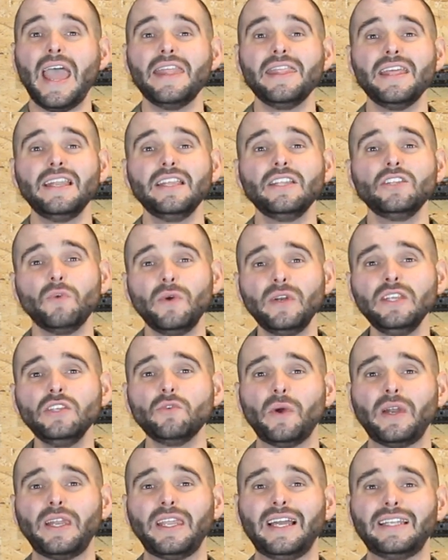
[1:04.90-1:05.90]
And then in
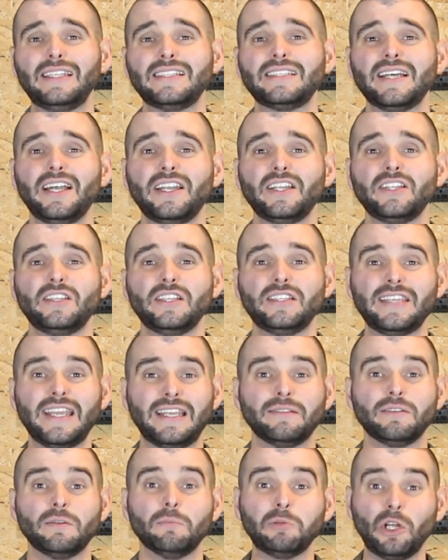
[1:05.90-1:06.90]
2020, I decided to
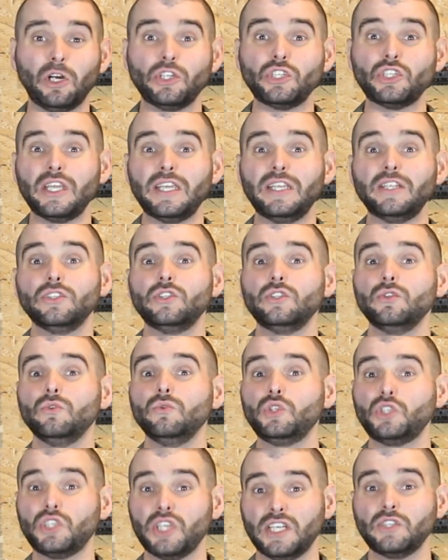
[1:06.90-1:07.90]
take the plunge
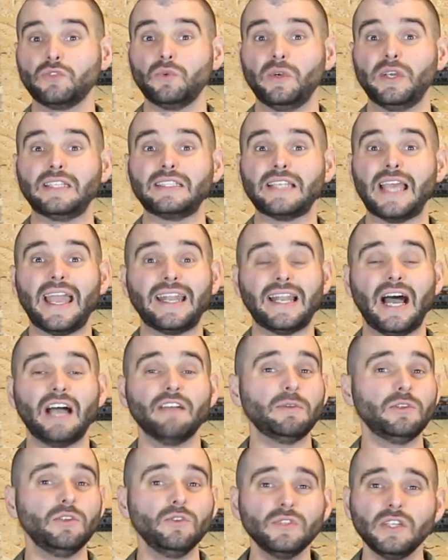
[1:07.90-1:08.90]
into chest rigs, and
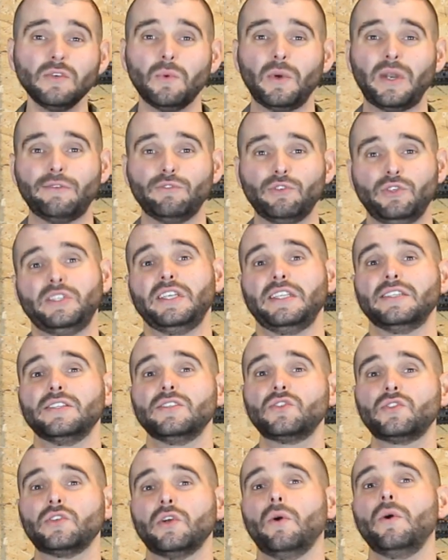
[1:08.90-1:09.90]
I've been using one ever
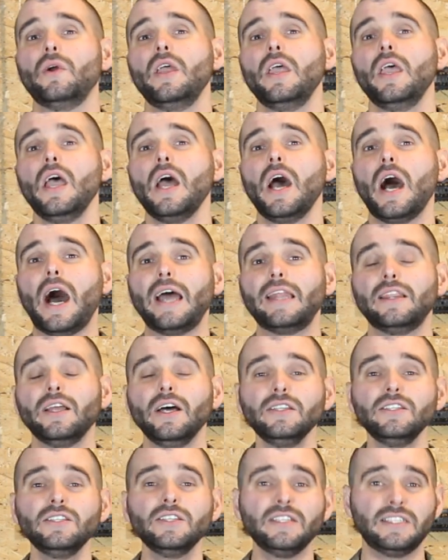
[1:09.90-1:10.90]
since. So I
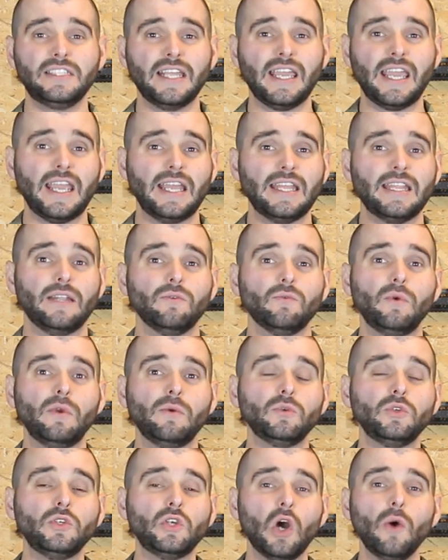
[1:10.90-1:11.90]
thought today that
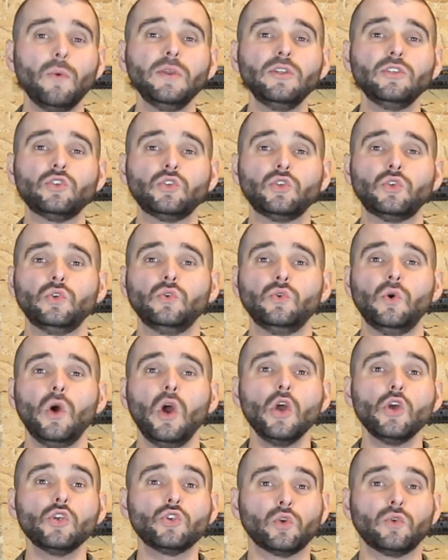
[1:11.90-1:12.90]
we would go
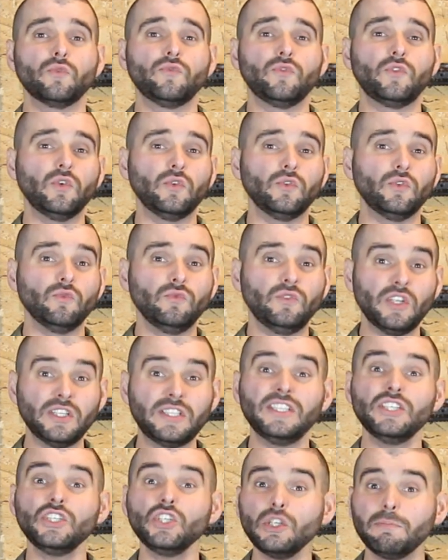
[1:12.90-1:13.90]
into sort of the
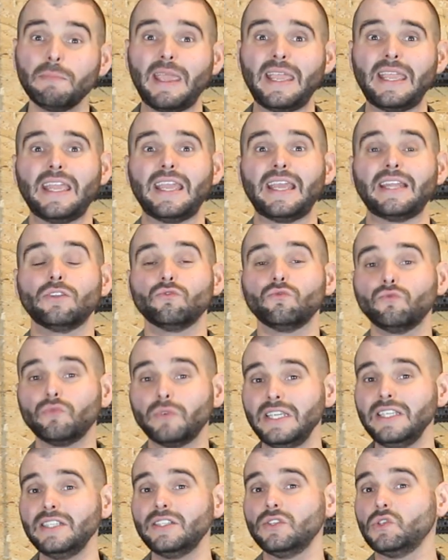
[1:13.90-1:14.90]
decision-making and the
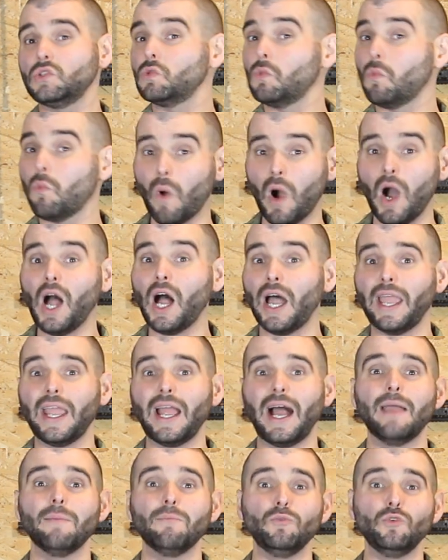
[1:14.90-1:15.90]
reasons
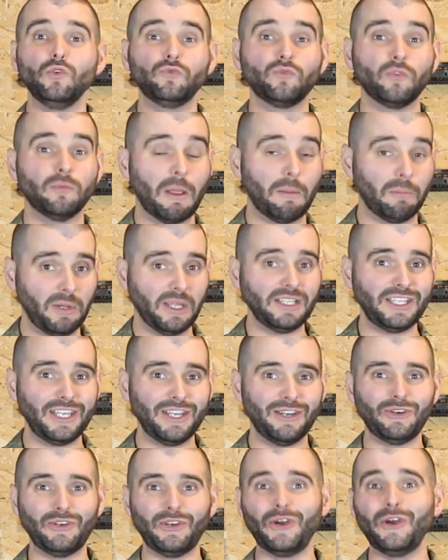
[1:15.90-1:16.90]
why I moved from my plate
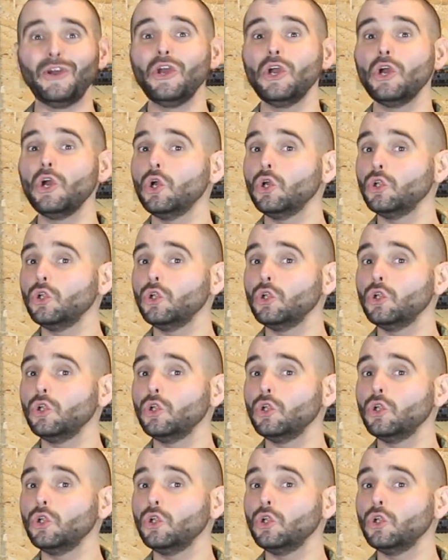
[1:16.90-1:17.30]
carrier